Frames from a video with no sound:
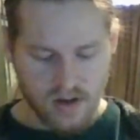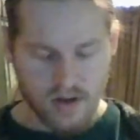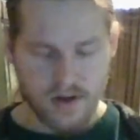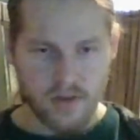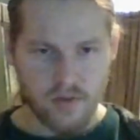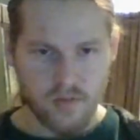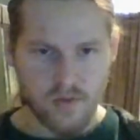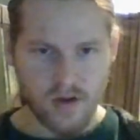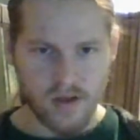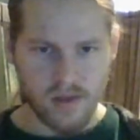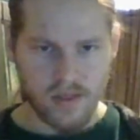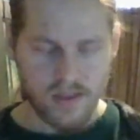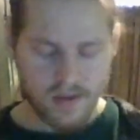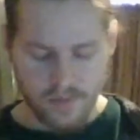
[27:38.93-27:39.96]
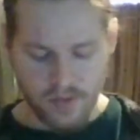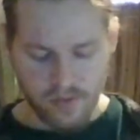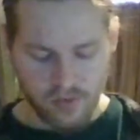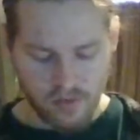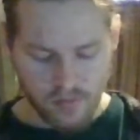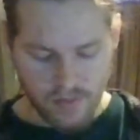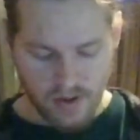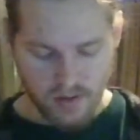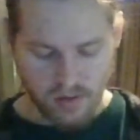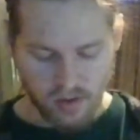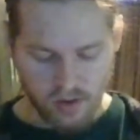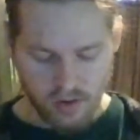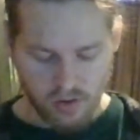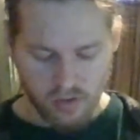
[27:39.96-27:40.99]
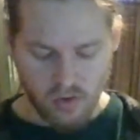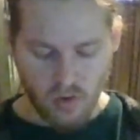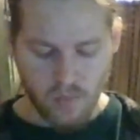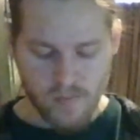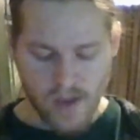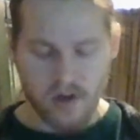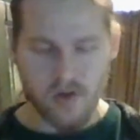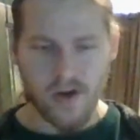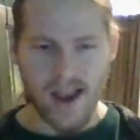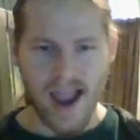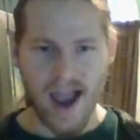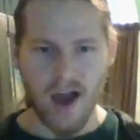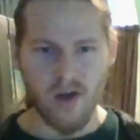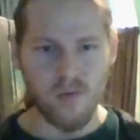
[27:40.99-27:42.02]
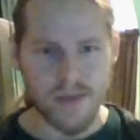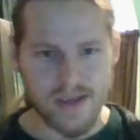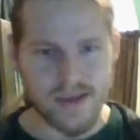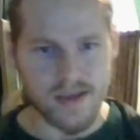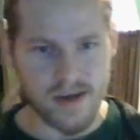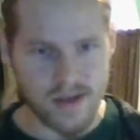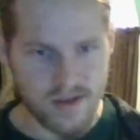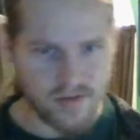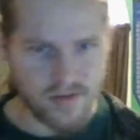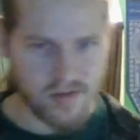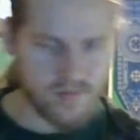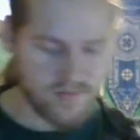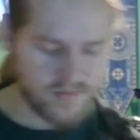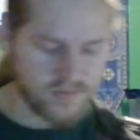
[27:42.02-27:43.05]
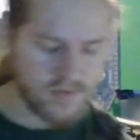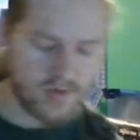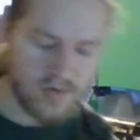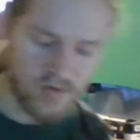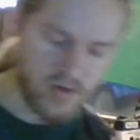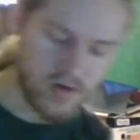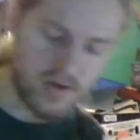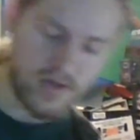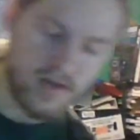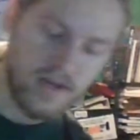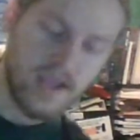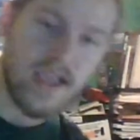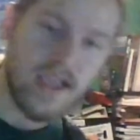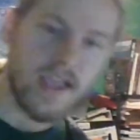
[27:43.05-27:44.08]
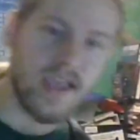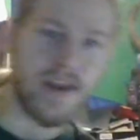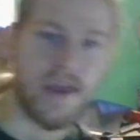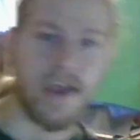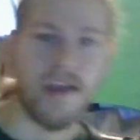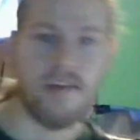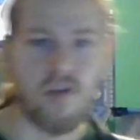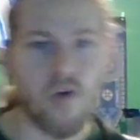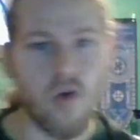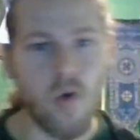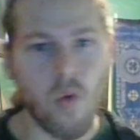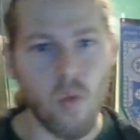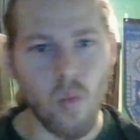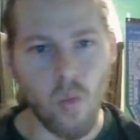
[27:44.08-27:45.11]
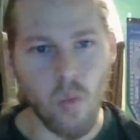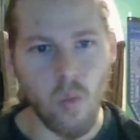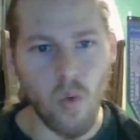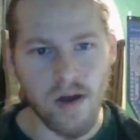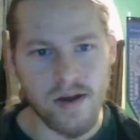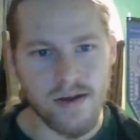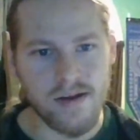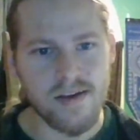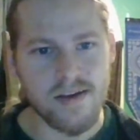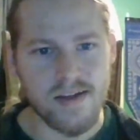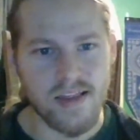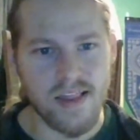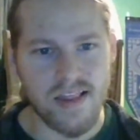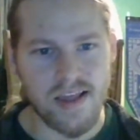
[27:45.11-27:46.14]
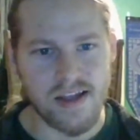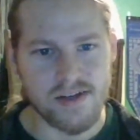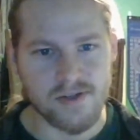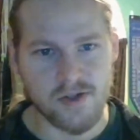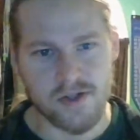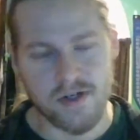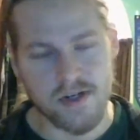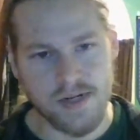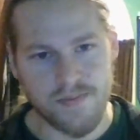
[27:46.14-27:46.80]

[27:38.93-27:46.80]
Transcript: Another nice thing about these mechs is no matter how big it is, alright, it has one section.